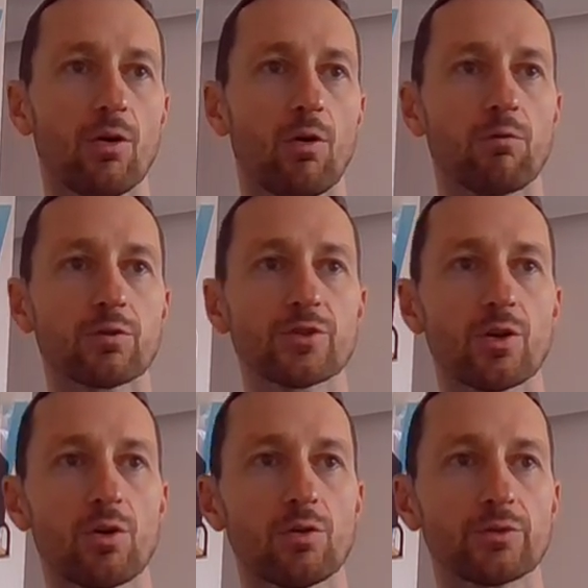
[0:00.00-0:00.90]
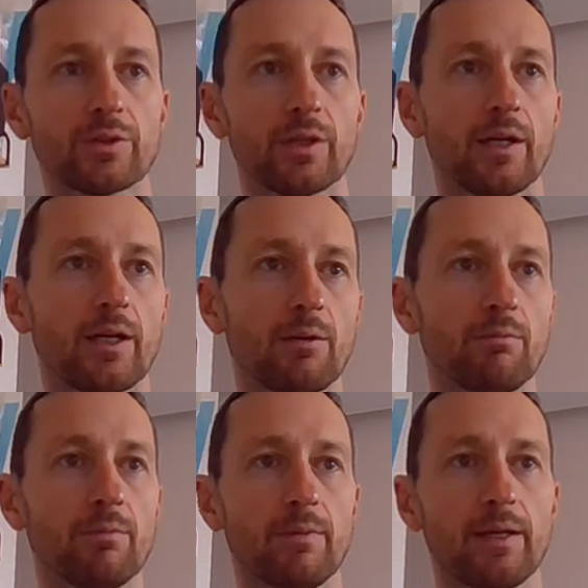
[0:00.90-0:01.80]
Oversold
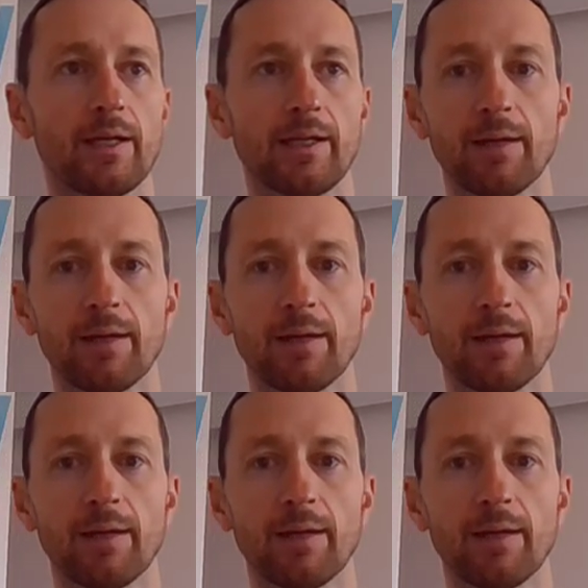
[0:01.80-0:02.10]
in